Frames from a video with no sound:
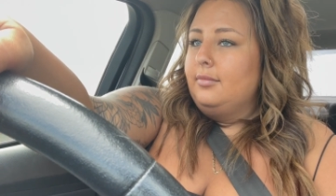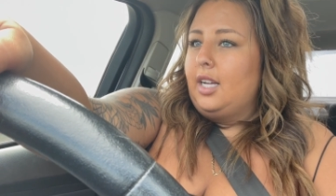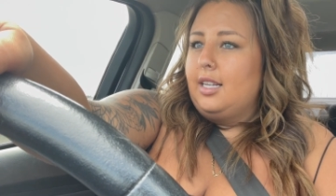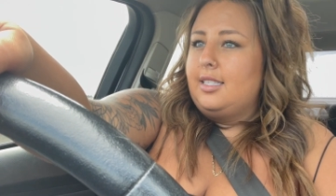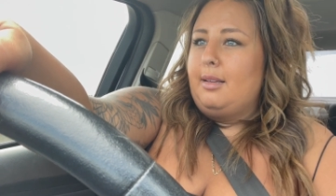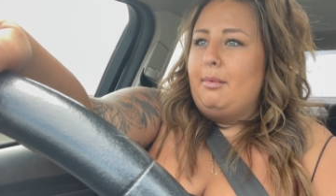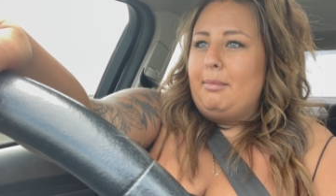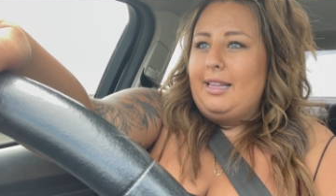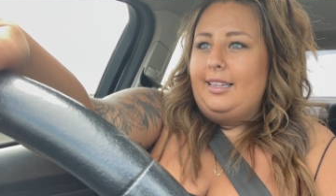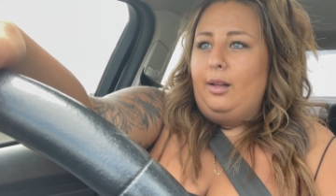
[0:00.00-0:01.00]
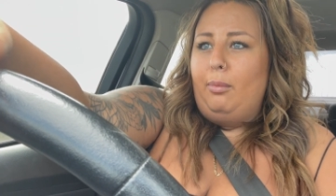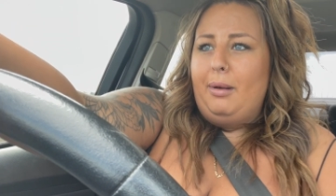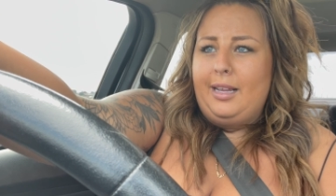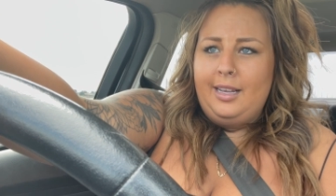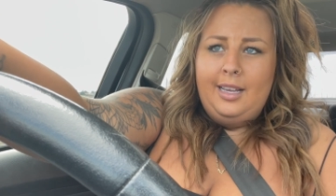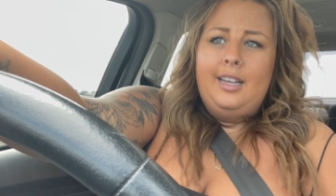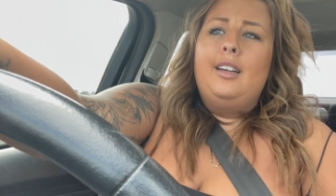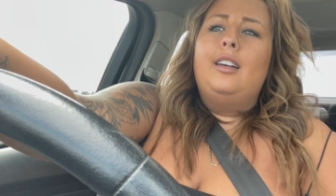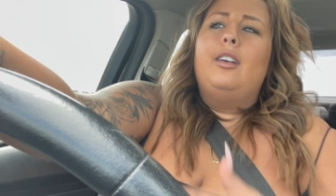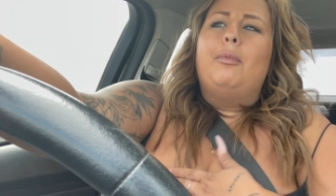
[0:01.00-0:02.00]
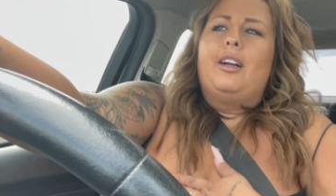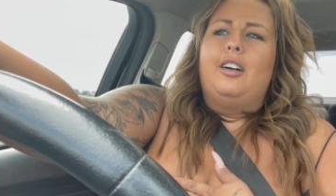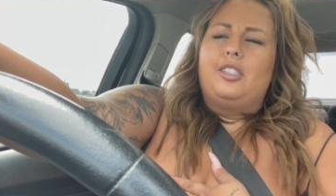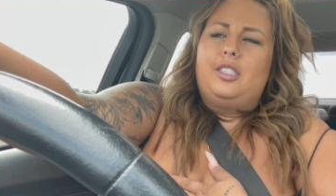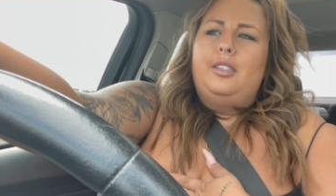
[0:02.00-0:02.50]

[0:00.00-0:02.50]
Because some of my little thing. Oh my gosh.